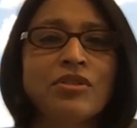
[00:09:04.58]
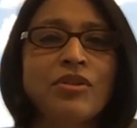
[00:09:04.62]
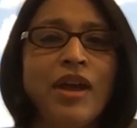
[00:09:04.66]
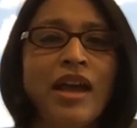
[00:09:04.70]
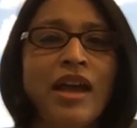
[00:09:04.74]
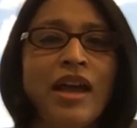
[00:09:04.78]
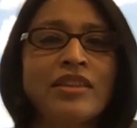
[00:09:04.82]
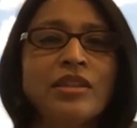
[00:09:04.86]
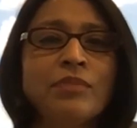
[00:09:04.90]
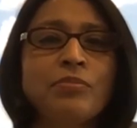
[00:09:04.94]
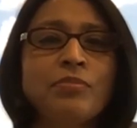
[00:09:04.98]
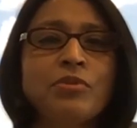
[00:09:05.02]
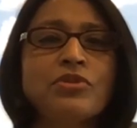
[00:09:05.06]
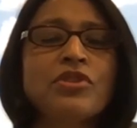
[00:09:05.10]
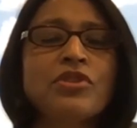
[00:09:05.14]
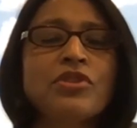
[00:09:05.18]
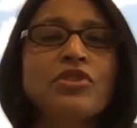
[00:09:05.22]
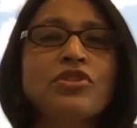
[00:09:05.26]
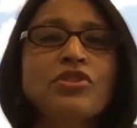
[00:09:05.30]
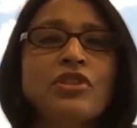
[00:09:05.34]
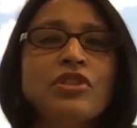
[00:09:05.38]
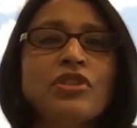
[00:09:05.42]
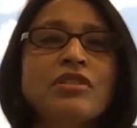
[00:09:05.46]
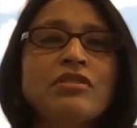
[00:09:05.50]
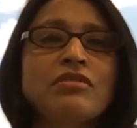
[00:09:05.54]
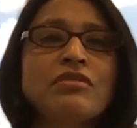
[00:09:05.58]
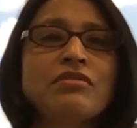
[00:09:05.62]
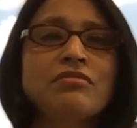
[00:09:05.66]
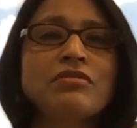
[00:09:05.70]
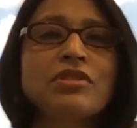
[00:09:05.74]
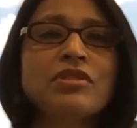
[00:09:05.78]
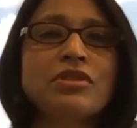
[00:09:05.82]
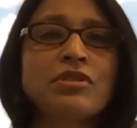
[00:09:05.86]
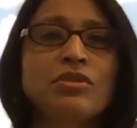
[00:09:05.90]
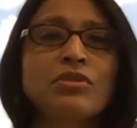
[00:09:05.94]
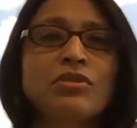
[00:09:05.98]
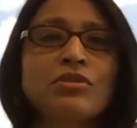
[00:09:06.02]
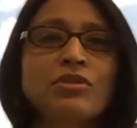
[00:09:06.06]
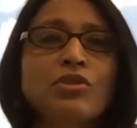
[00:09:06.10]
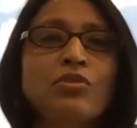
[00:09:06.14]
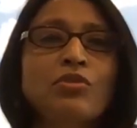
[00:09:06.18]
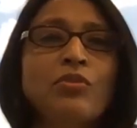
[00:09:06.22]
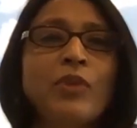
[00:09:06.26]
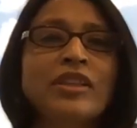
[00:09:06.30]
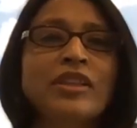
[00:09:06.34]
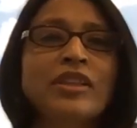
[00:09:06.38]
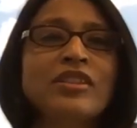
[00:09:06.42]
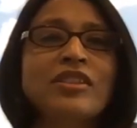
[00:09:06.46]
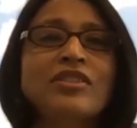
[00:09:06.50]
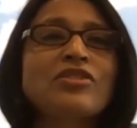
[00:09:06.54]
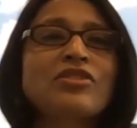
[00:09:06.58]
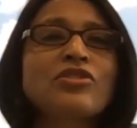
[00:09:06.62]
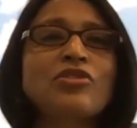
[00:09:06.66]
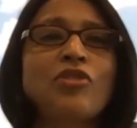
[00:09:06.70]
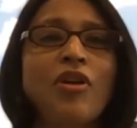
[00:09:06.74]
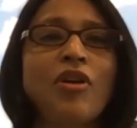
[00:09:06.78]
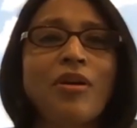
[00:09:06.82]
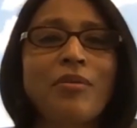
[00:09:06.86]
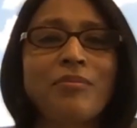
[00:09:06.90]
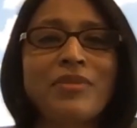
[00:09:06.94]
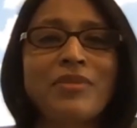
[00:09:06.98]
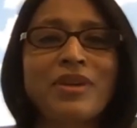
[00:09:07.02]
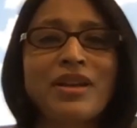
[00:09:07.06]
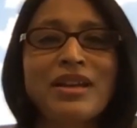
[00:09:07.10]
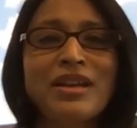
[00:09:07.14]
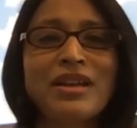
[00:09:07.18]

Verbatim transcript: had the position to, to weather the storm.